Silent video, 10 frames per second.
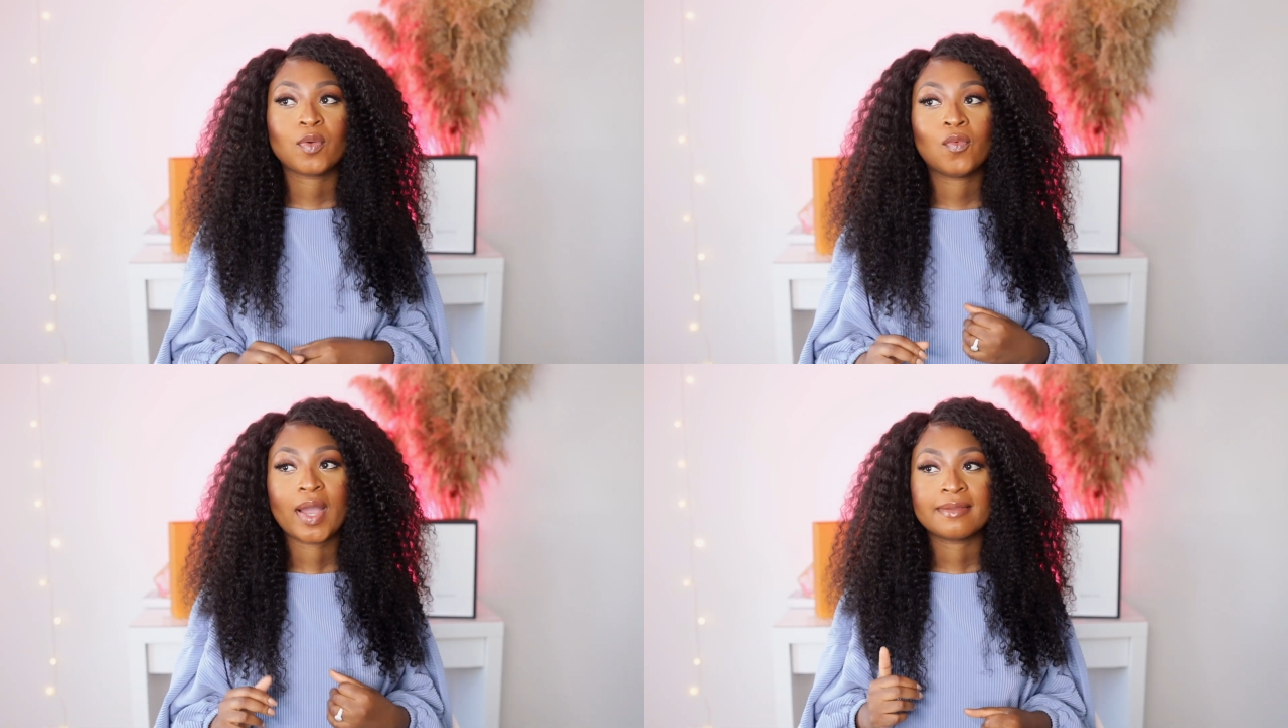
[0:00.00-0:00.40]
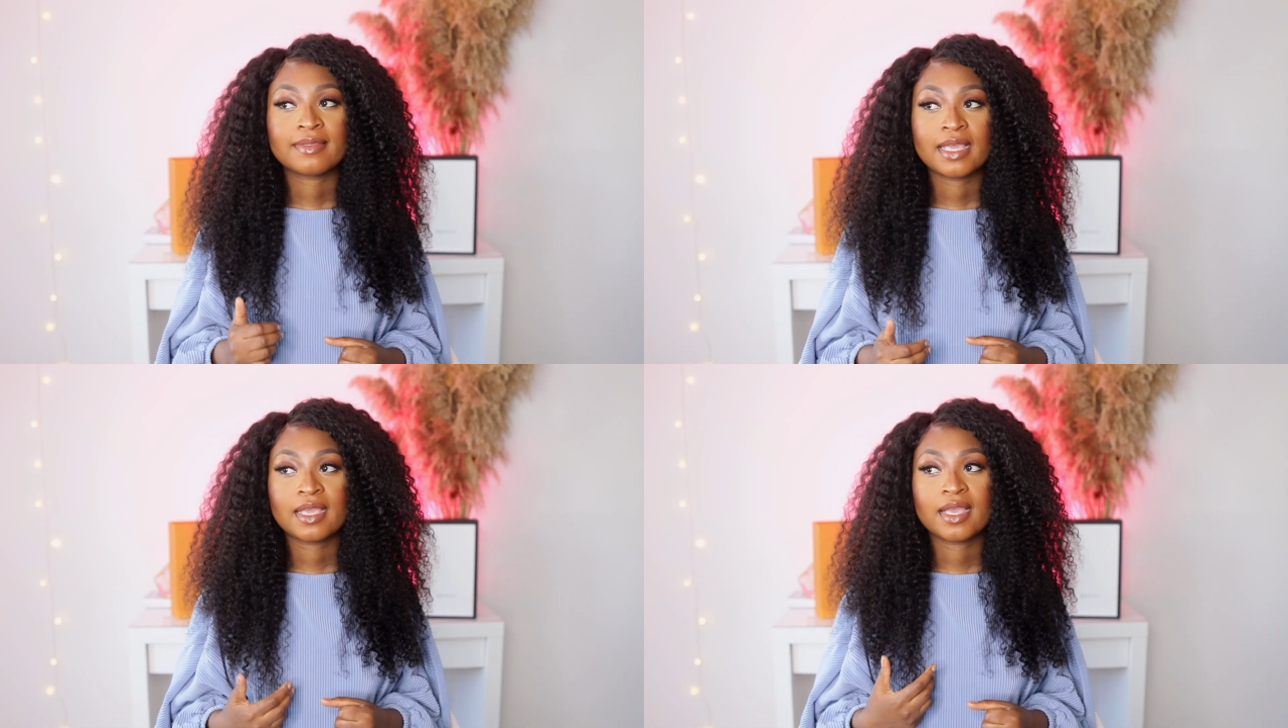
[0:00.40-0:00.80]
One
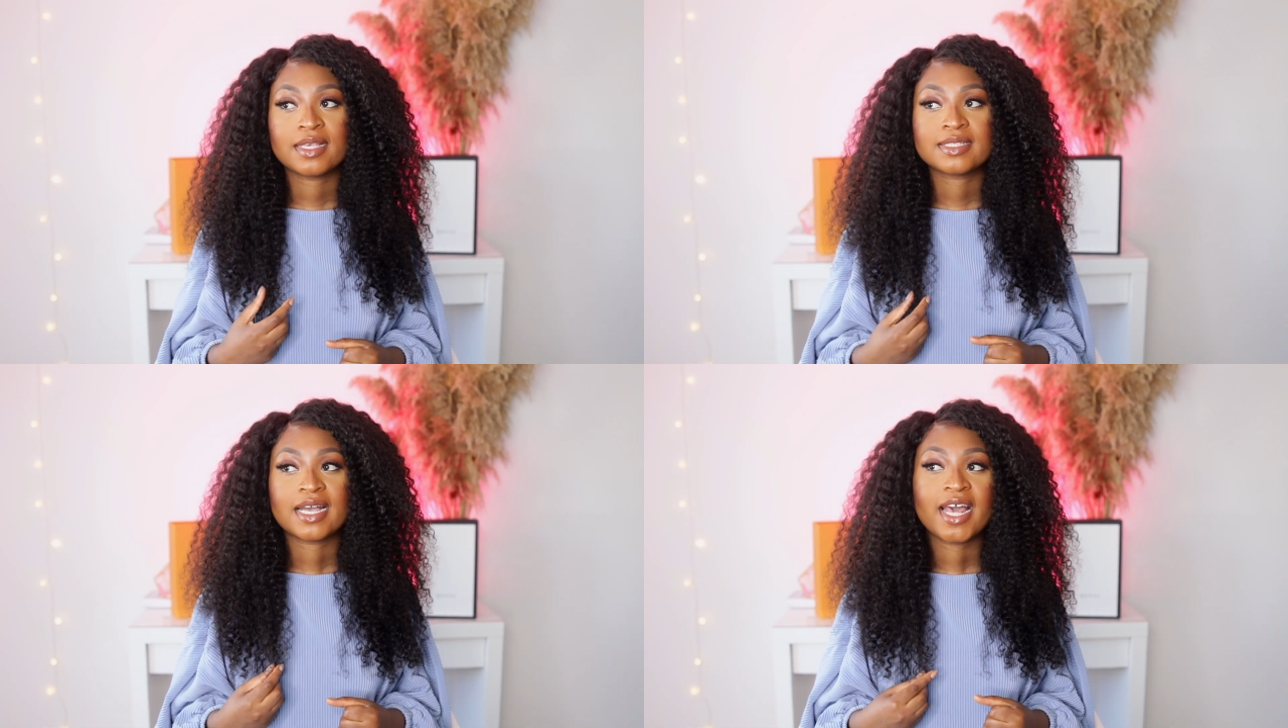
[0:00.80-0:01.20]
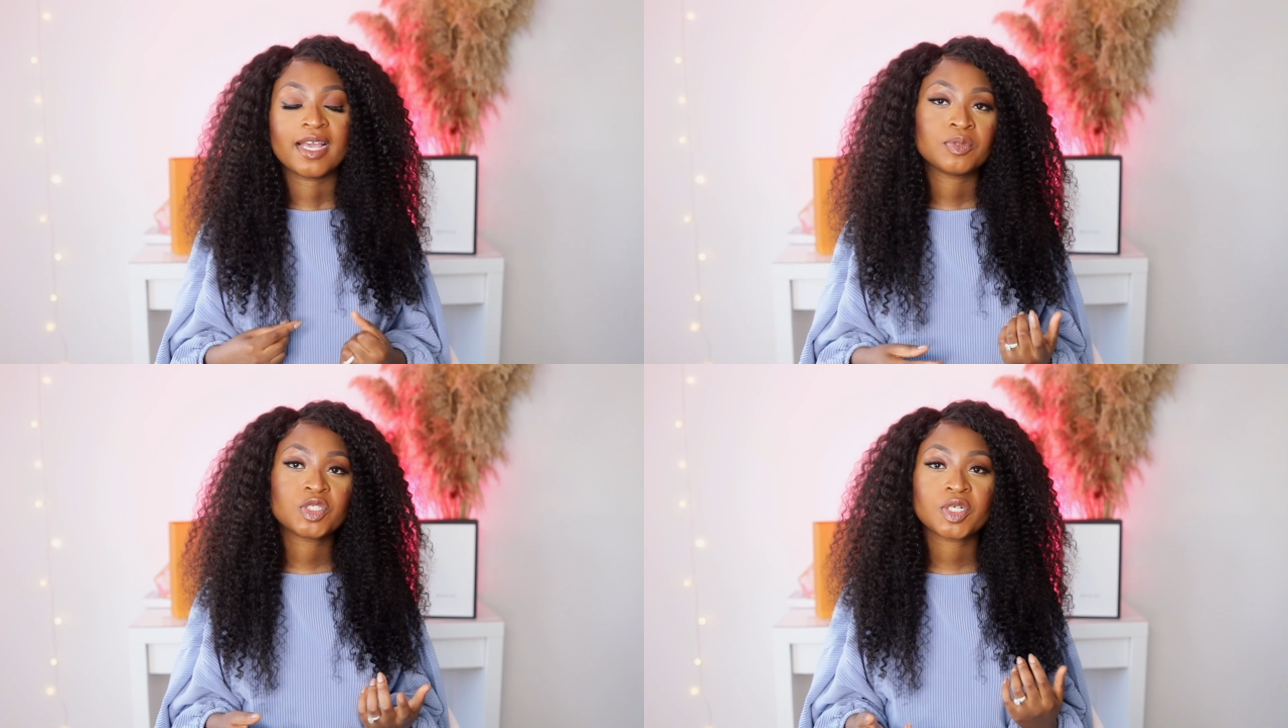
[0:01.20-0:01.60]
thing is that
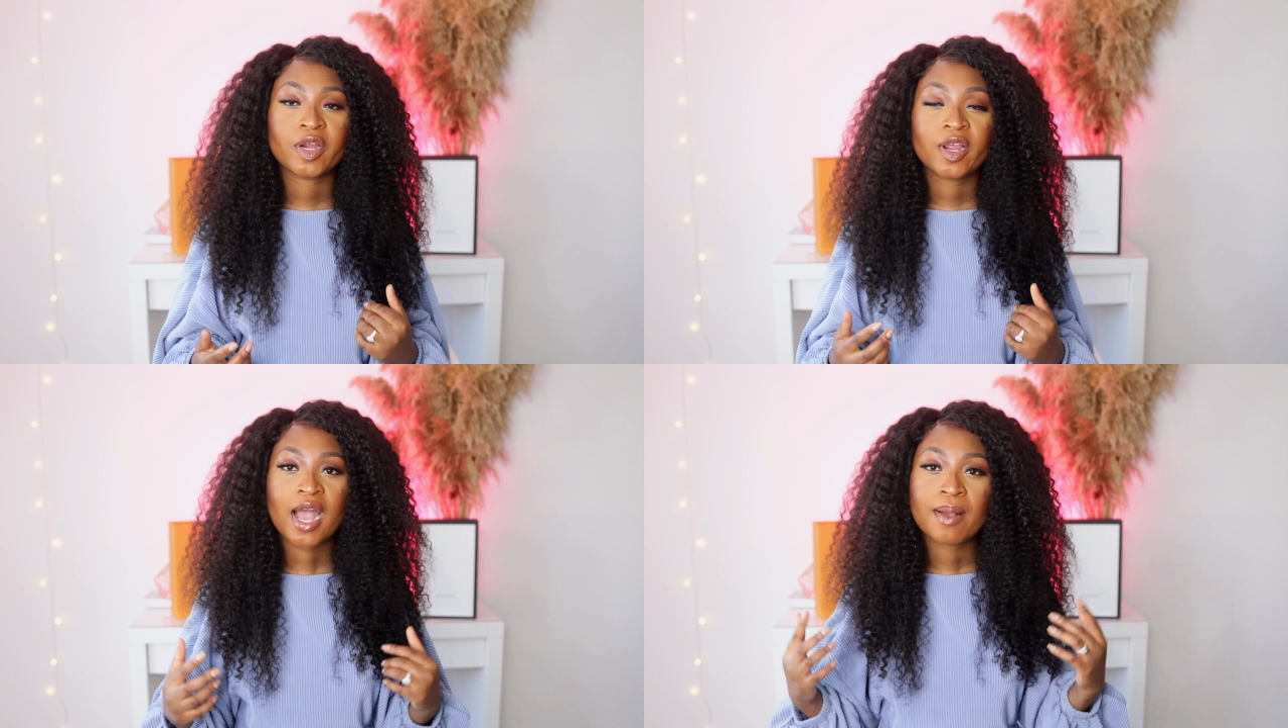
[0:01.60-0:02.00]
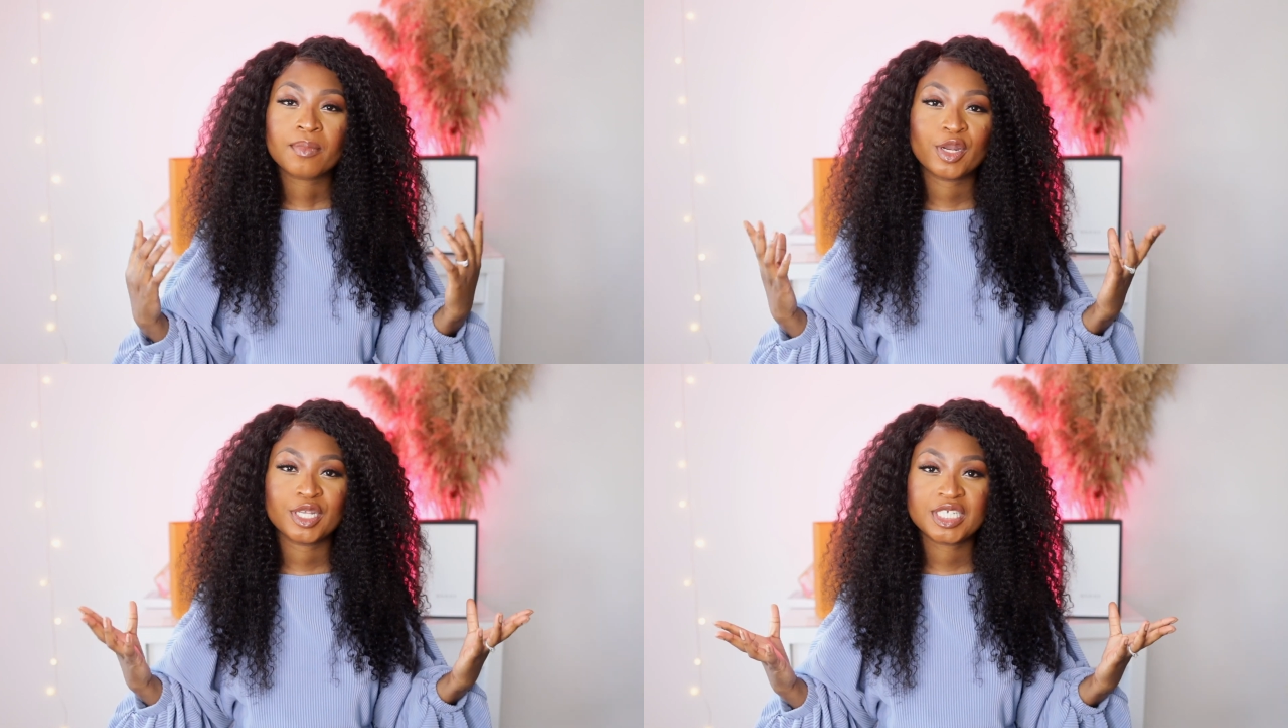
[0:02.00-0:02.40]
I'm sure I'm
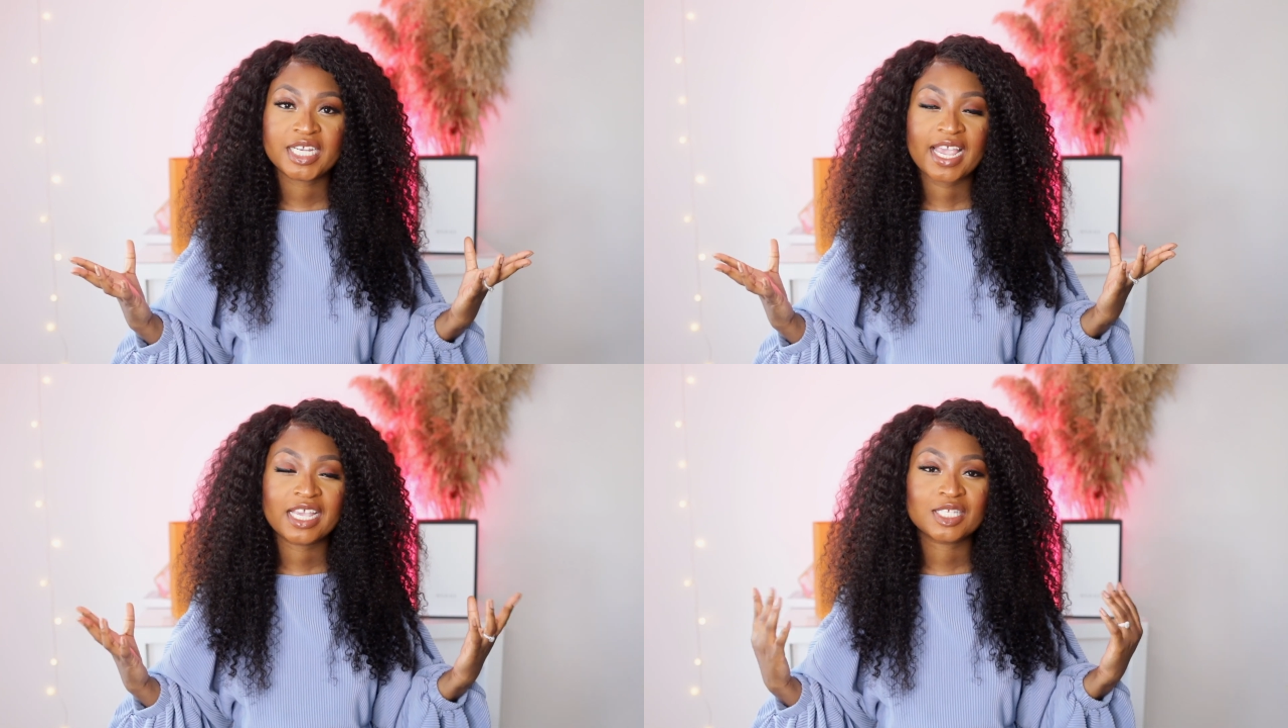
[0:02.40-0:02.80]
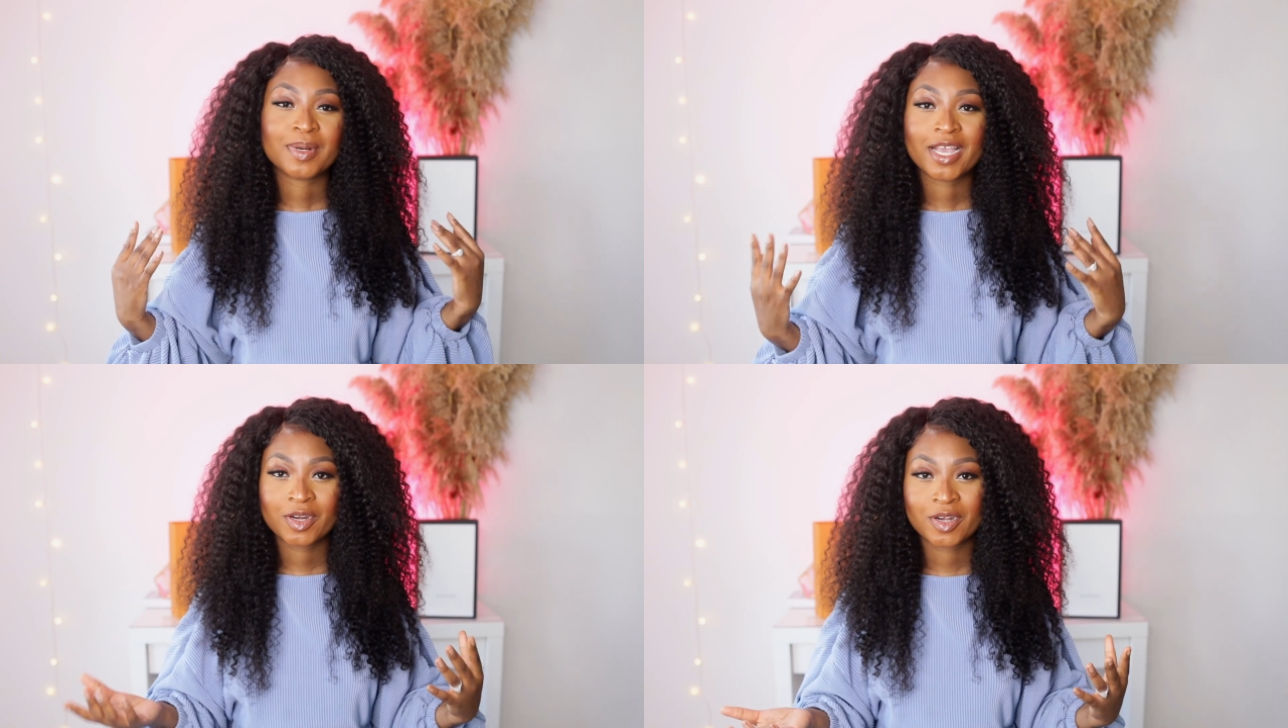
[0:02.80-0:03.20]
gonna change
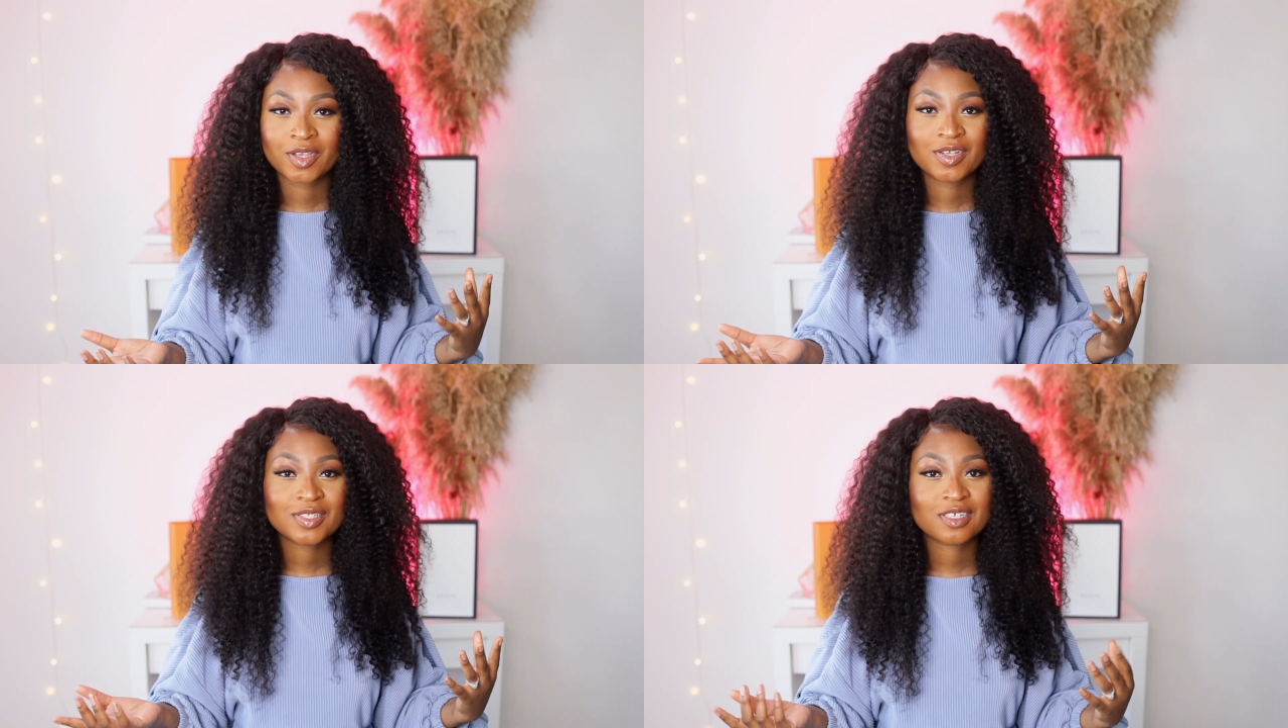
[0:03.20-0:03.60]
my curls,